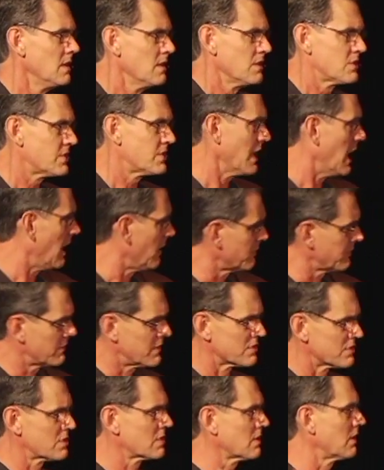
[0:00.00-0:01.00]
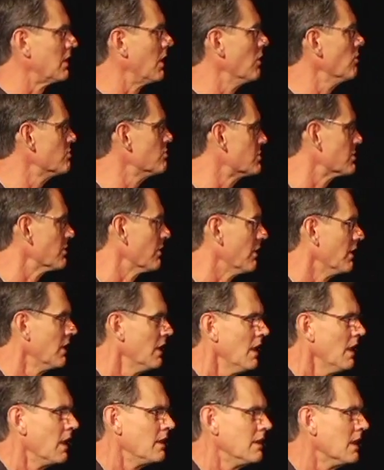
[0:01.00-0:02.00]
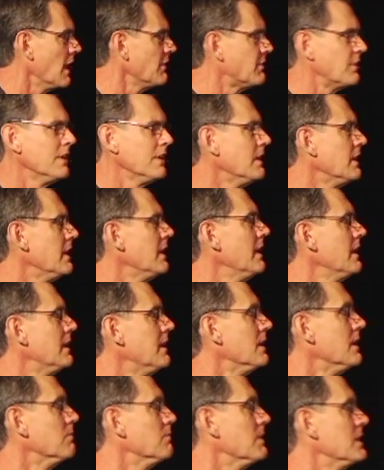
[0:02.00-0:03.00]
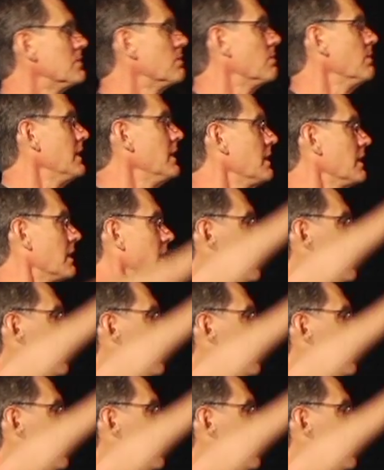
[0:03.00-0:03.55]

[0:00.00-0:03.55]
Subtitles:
self-disclosure, nothing hidden between